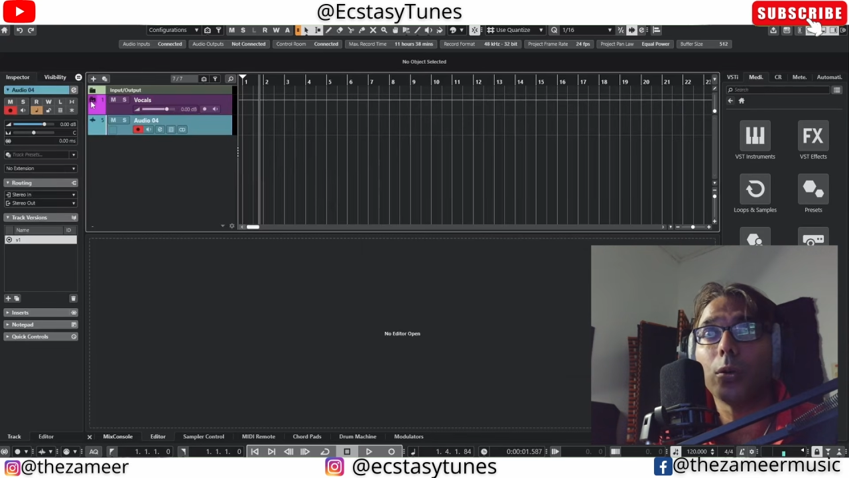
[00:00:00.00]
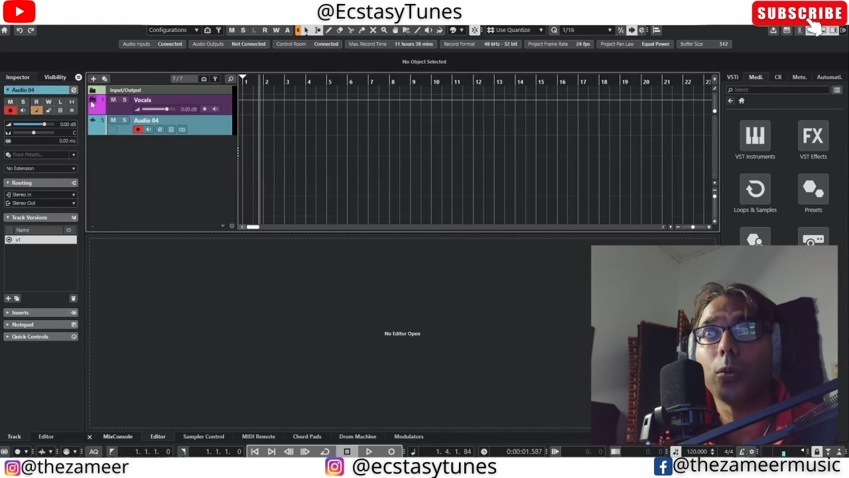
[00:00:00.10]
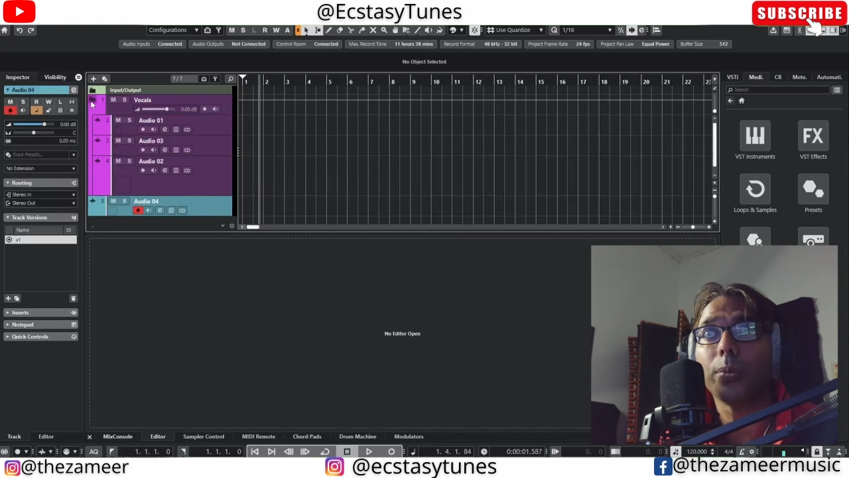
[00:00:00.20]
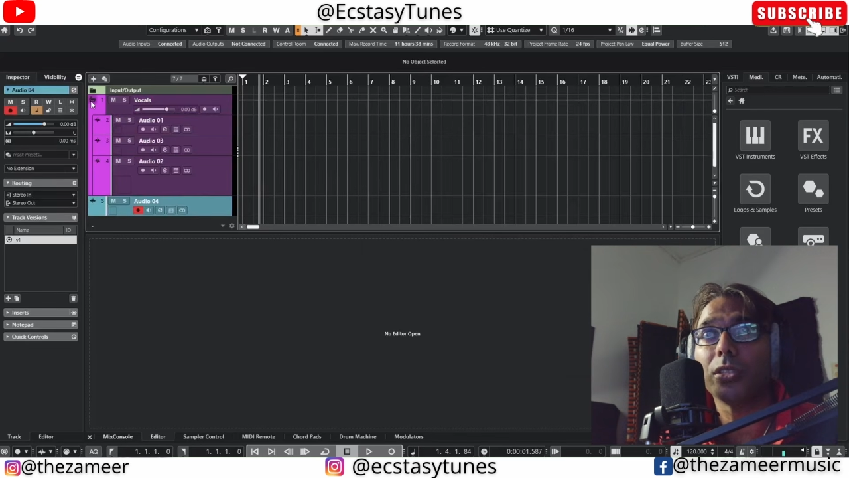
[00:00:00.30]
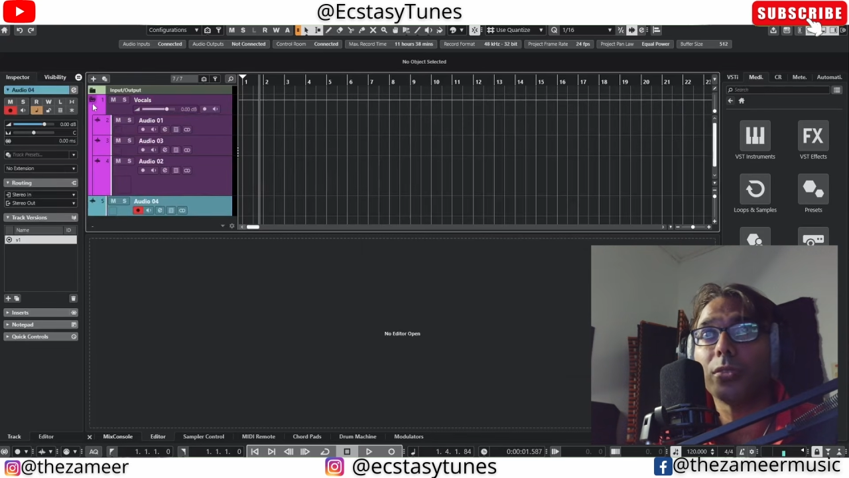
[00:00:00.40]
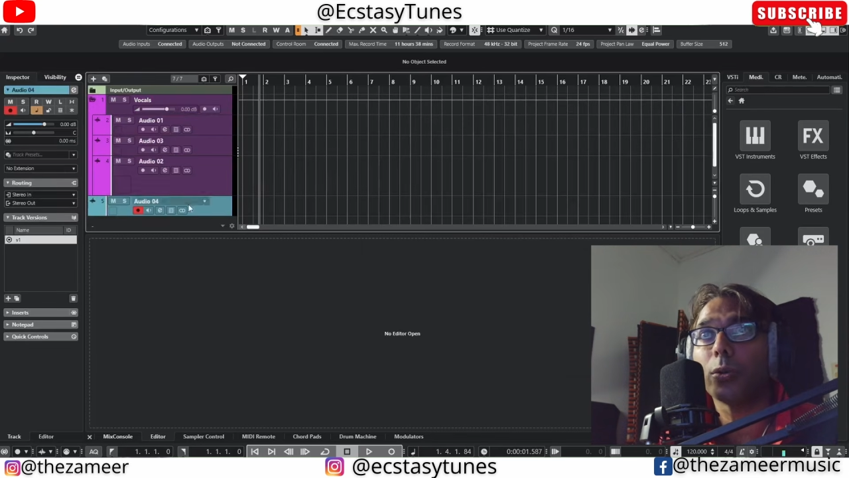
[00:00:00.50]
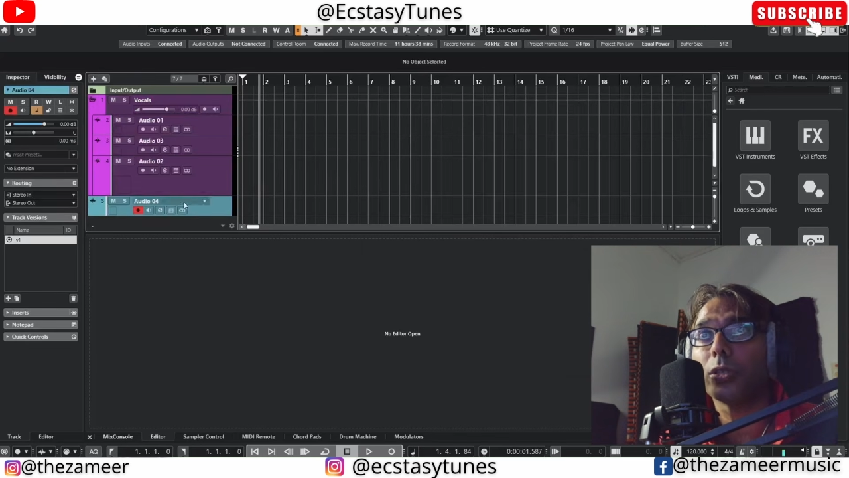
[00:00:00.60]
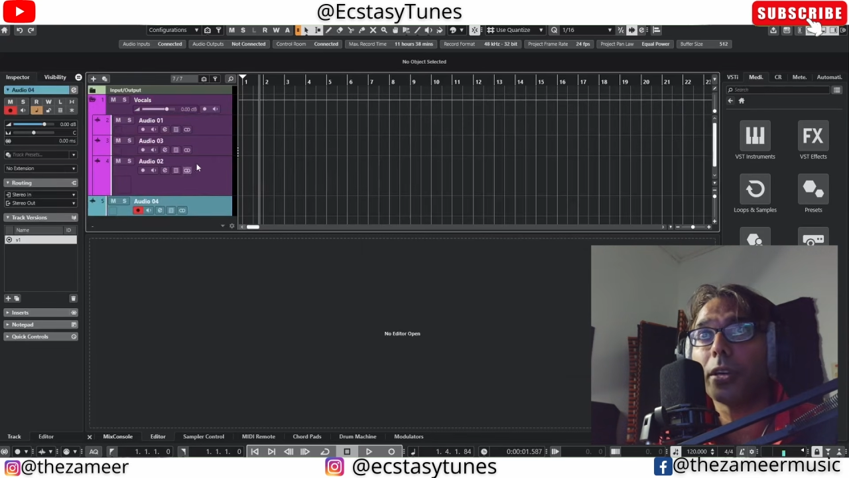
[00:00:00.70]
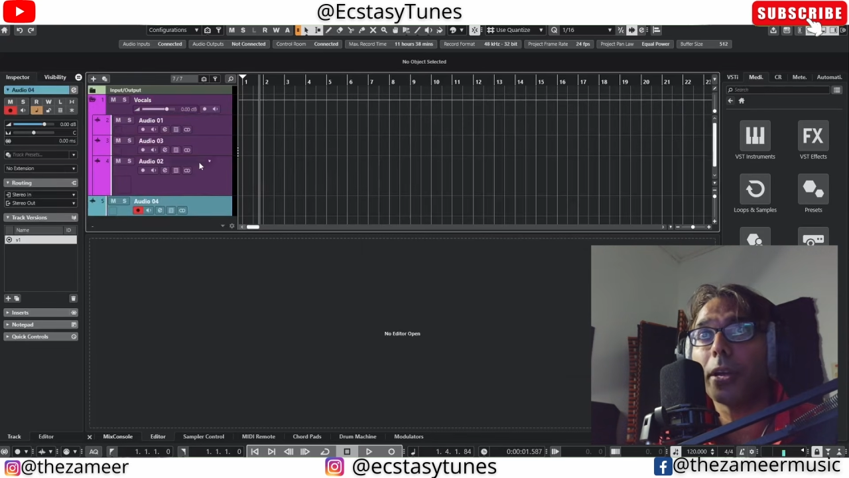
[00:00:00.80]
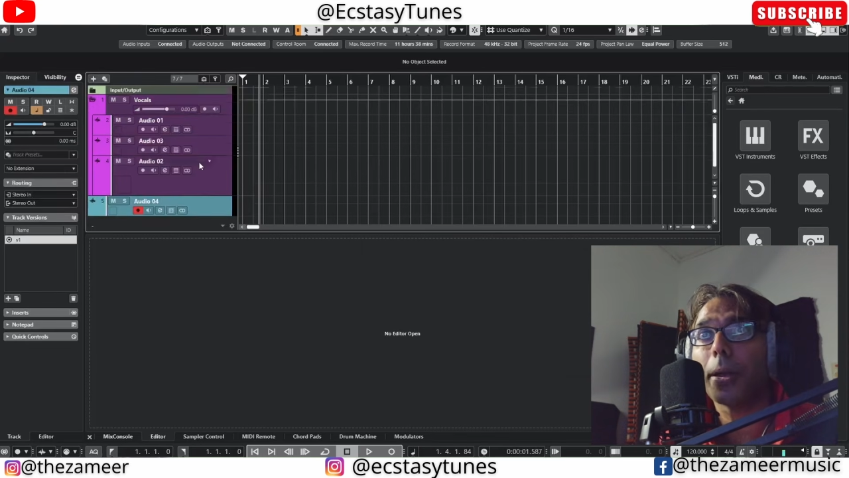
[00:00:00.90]
to open this
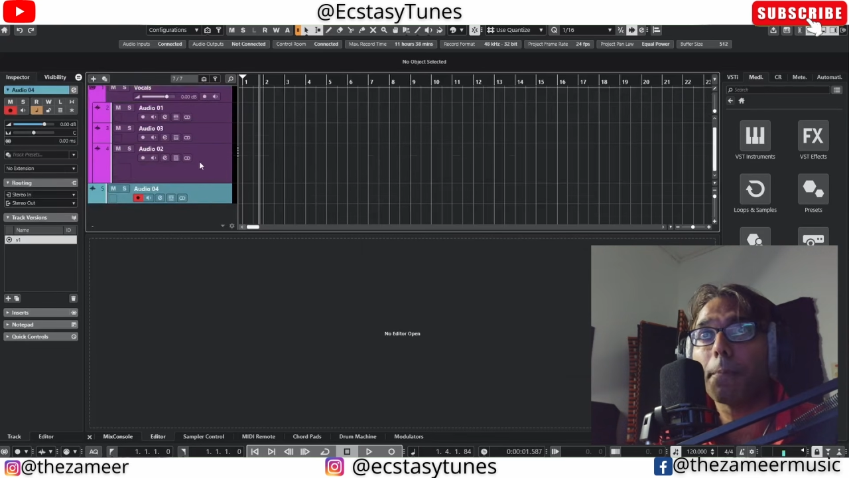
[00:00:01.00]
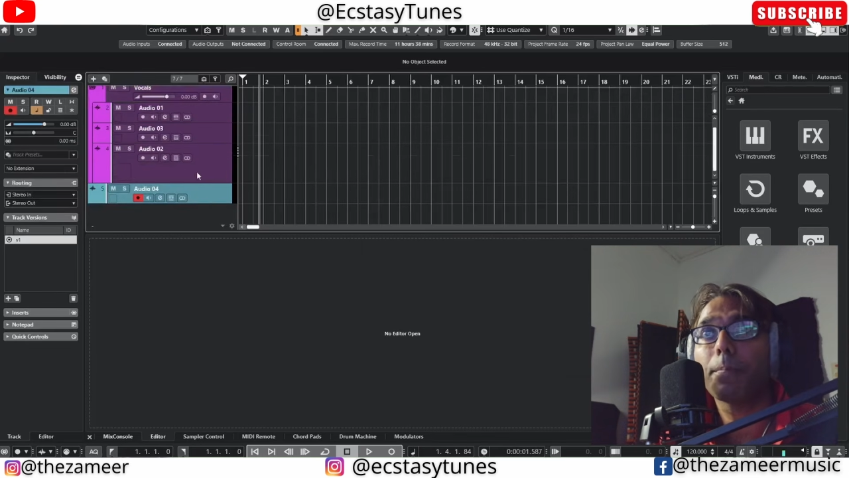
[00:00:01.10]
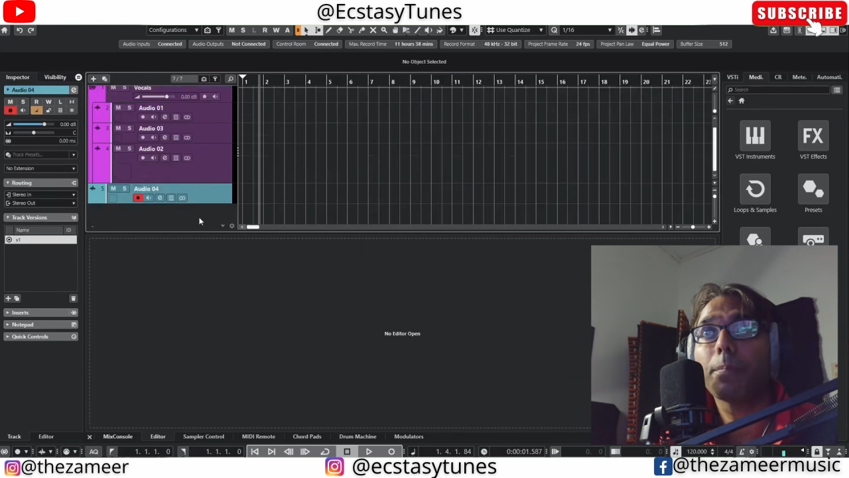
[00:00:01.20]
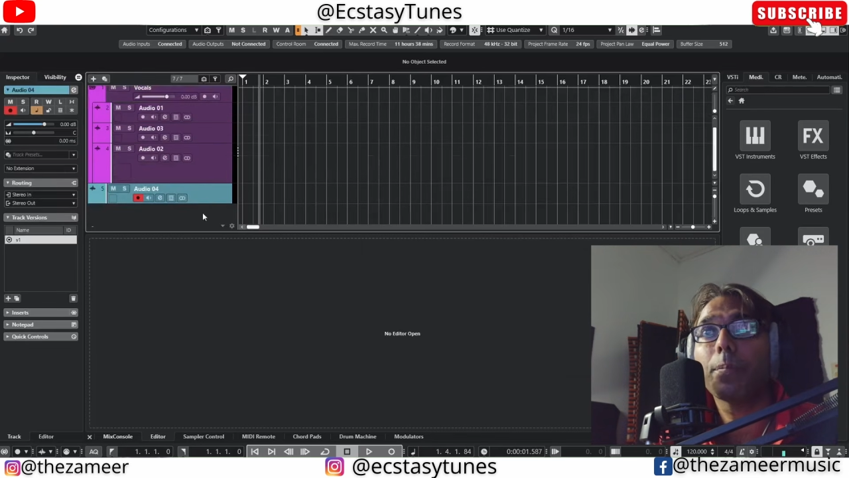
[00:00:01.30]
folder again.